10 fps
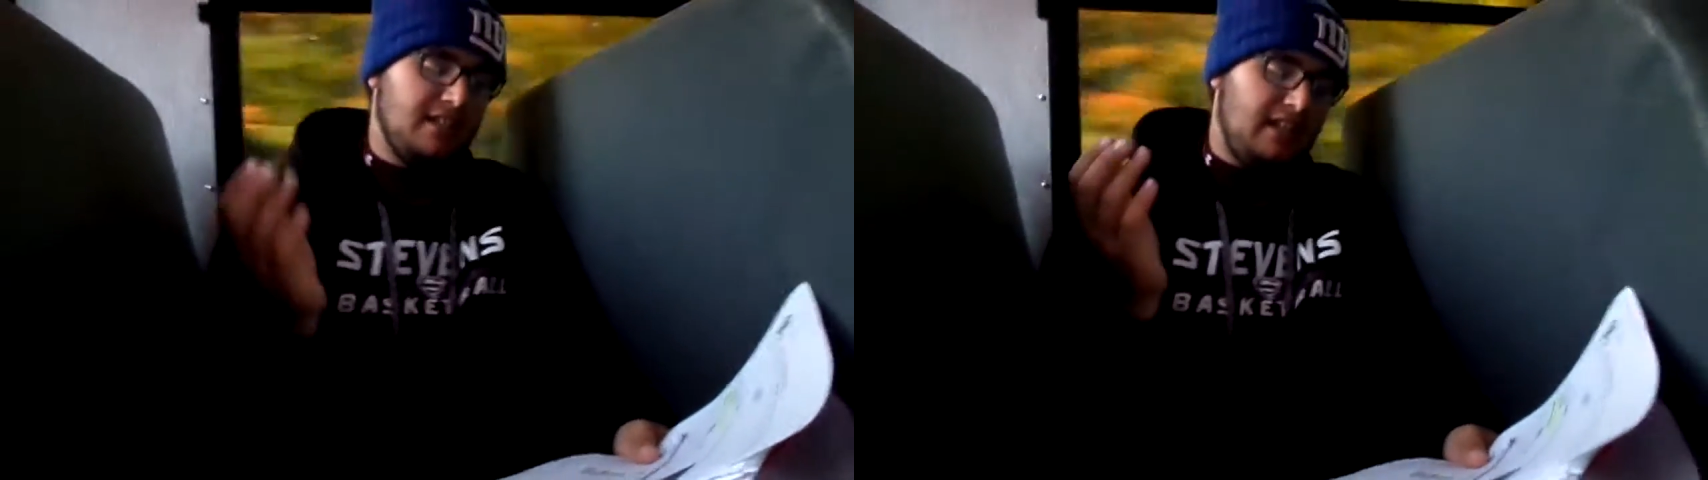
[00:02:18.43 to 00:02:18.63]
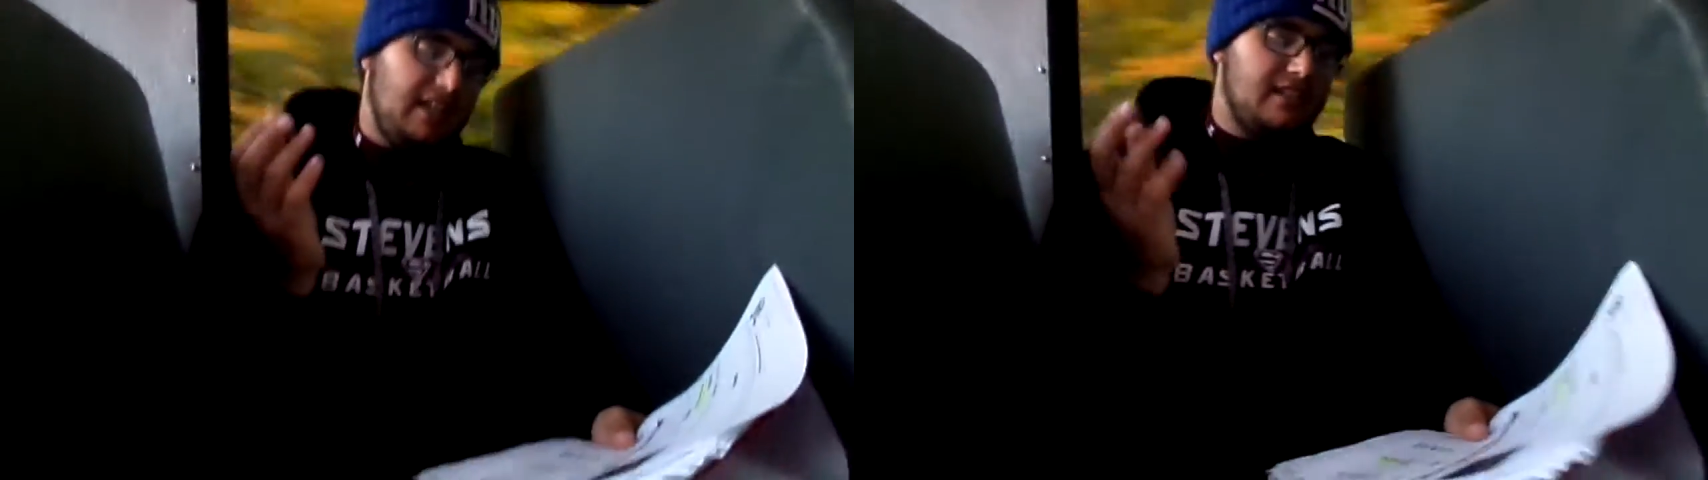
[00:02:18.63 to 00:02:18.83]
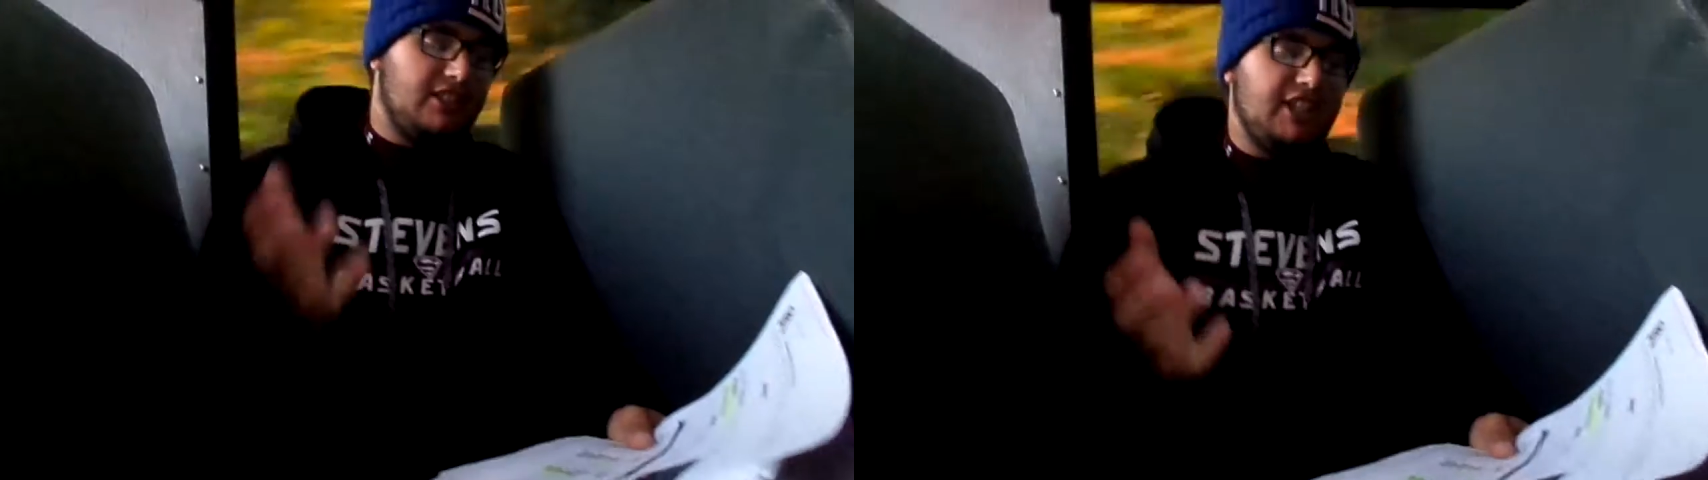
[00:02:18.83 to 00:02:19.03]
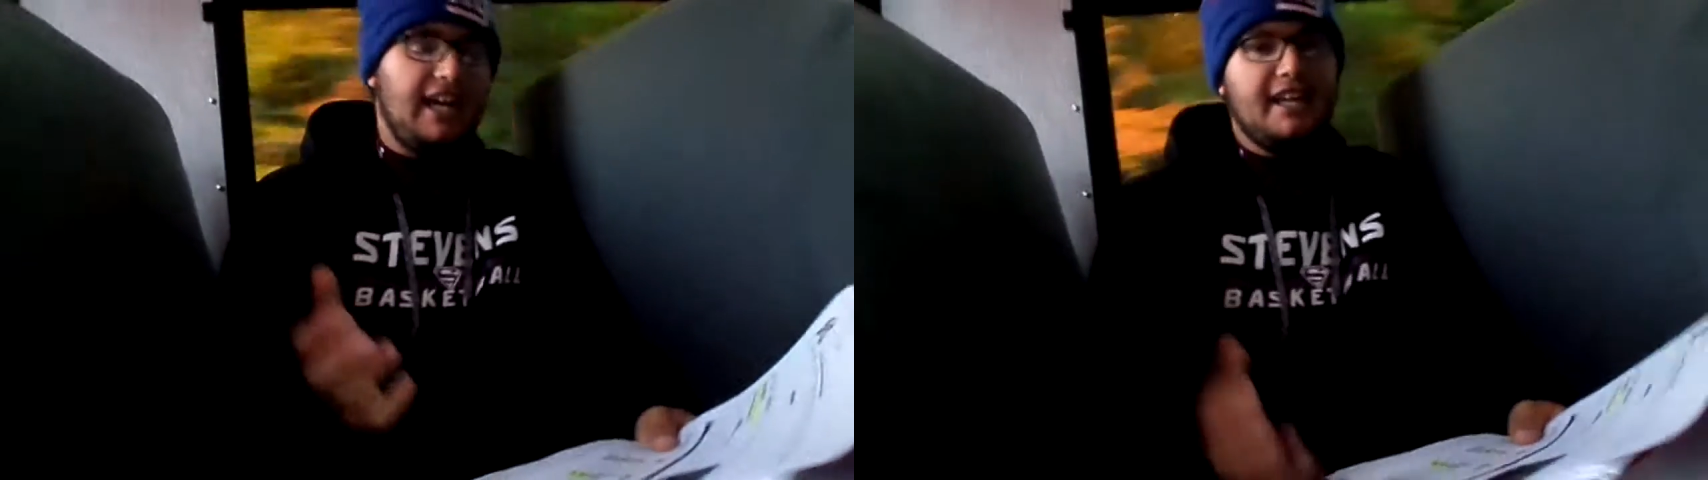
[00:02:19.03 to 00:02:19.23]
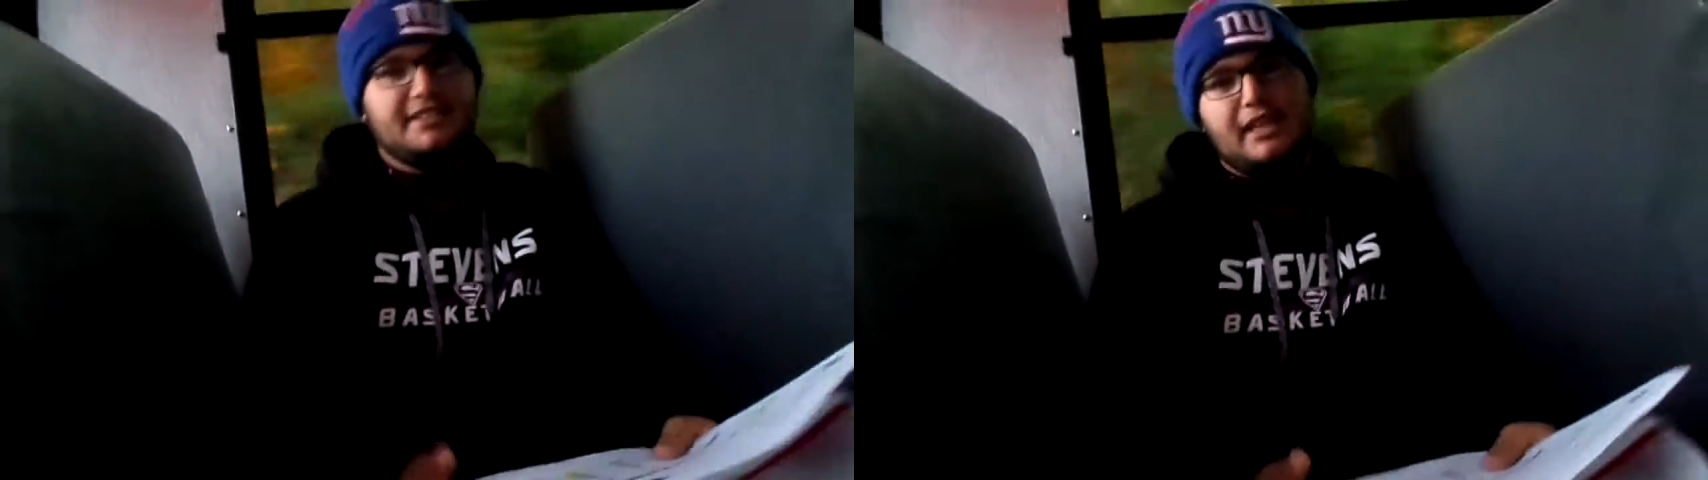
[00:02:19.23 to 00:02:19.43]
And the
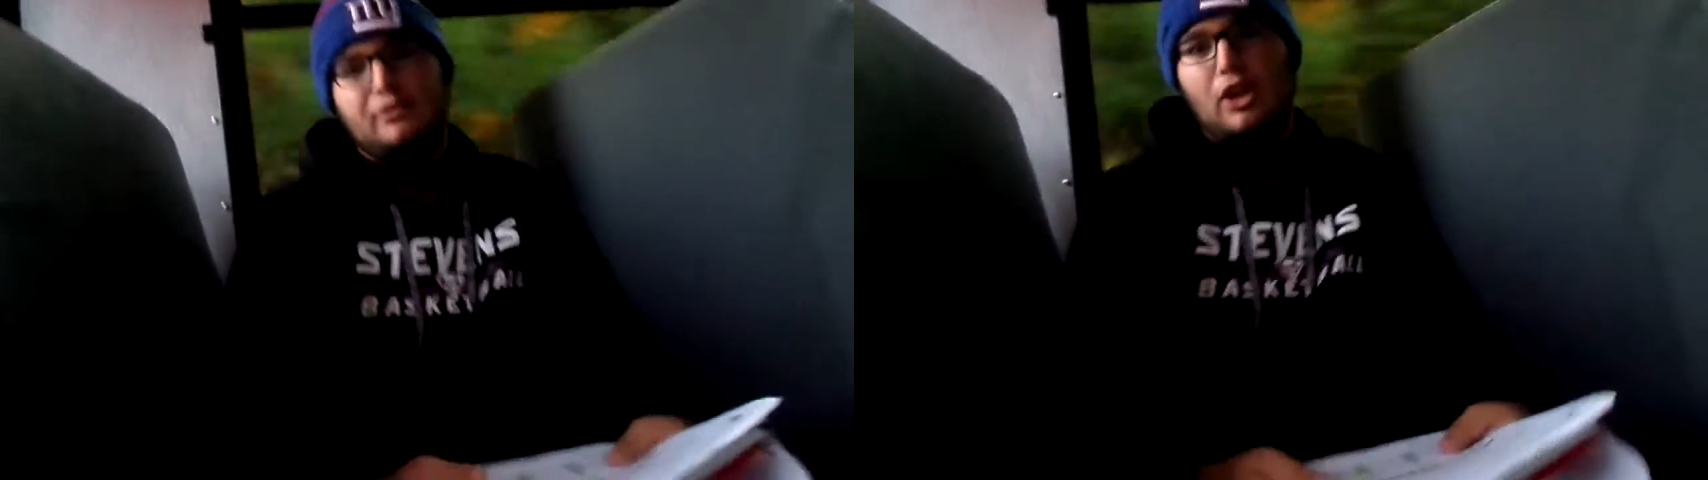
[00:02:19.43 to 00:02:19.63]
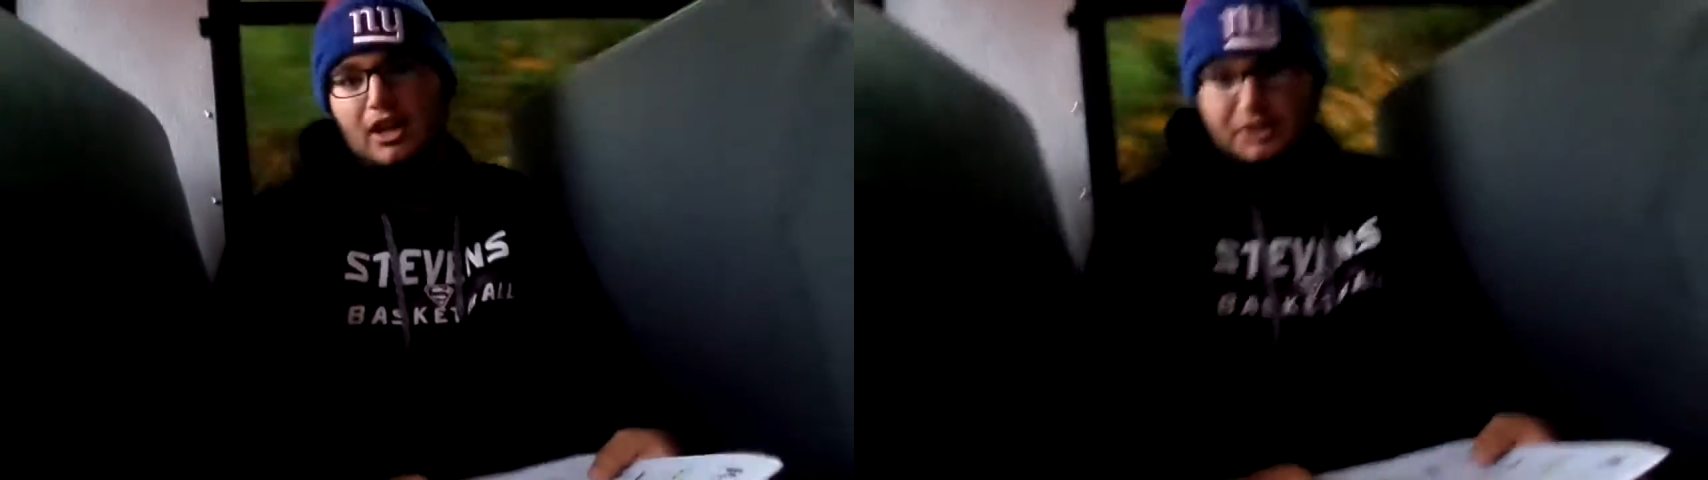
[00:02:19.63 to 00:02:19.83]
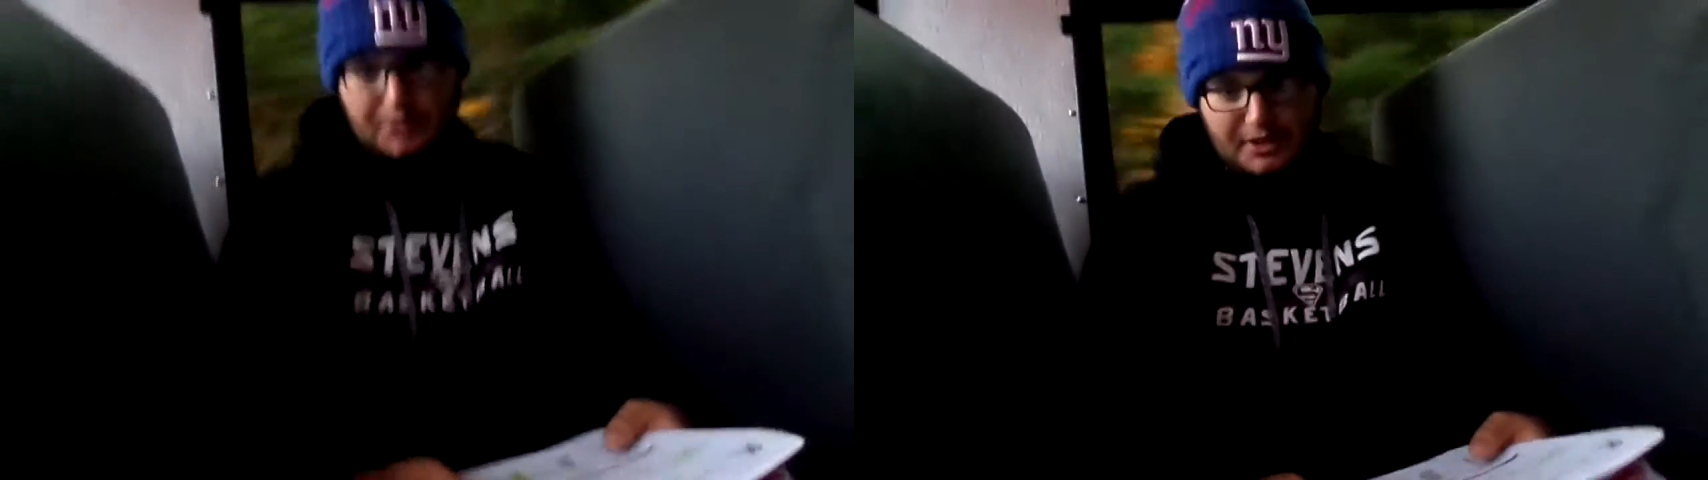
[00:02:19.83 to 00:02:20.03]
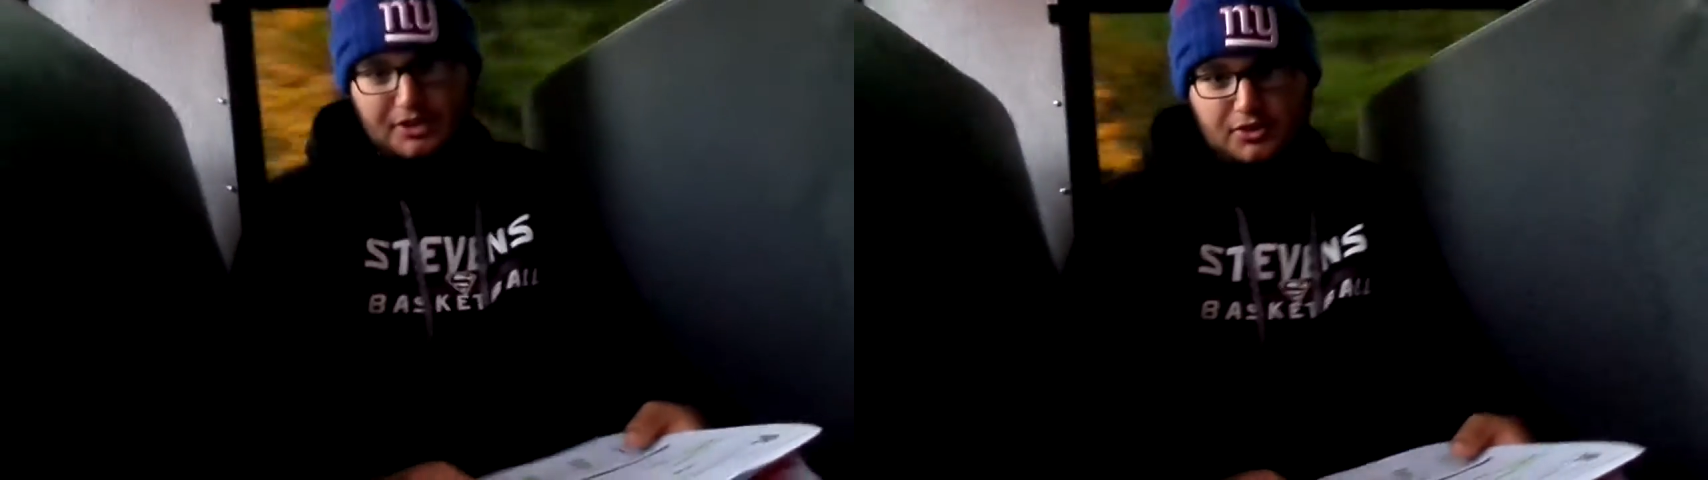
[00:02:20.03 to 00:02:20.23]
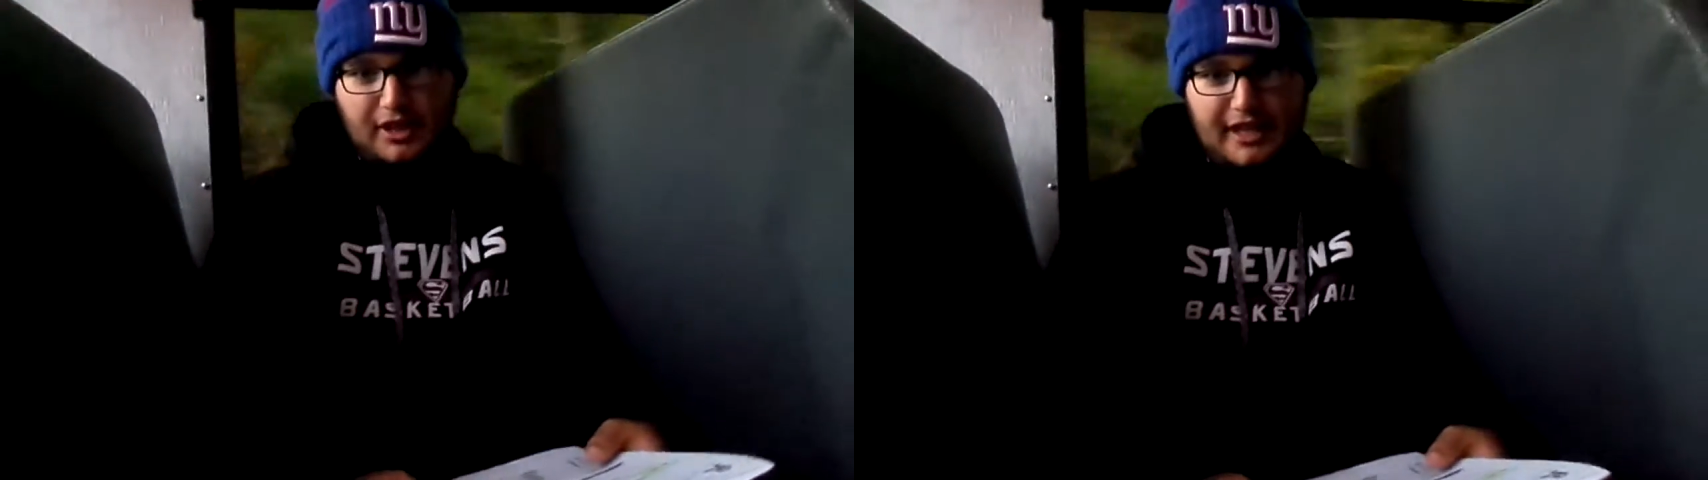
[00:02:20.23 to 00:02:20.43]
Giants, they've lost 3
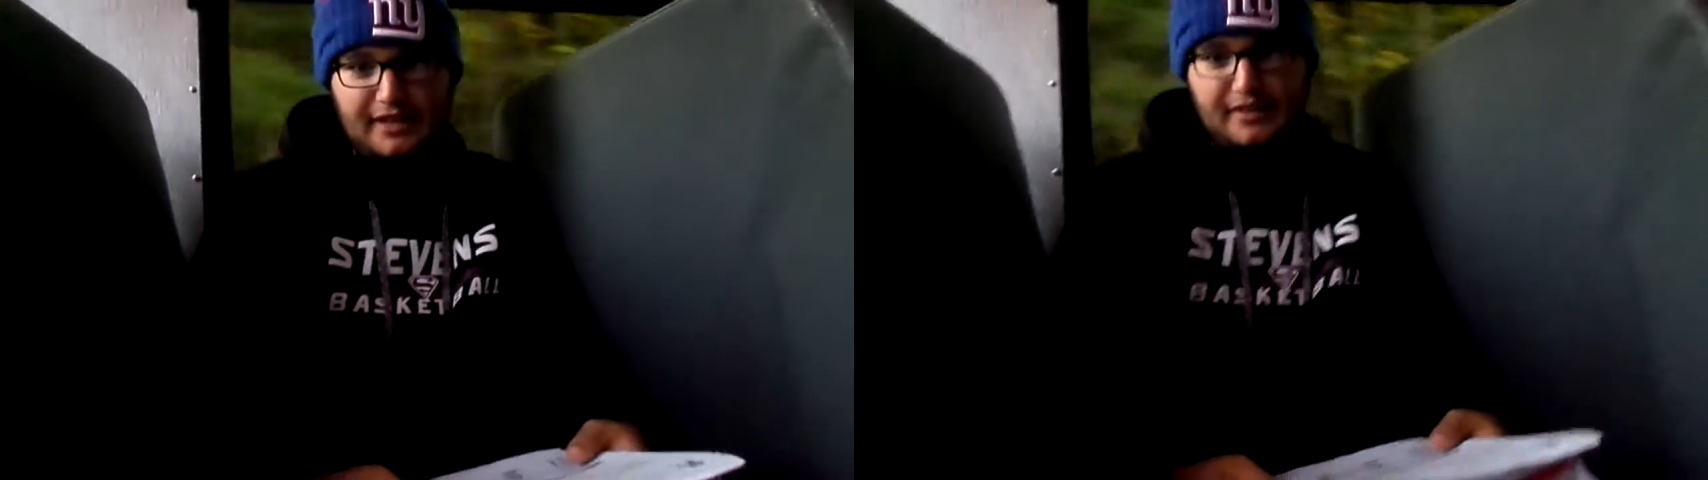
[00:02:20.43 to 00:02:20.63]
straight.